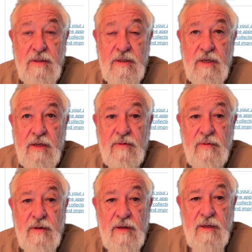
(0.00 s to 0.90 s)

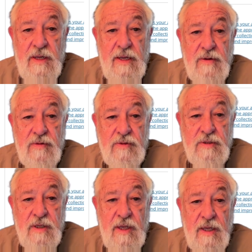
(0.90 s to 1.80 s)

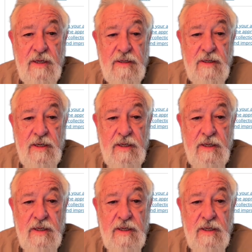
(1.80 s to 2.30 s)
headers. And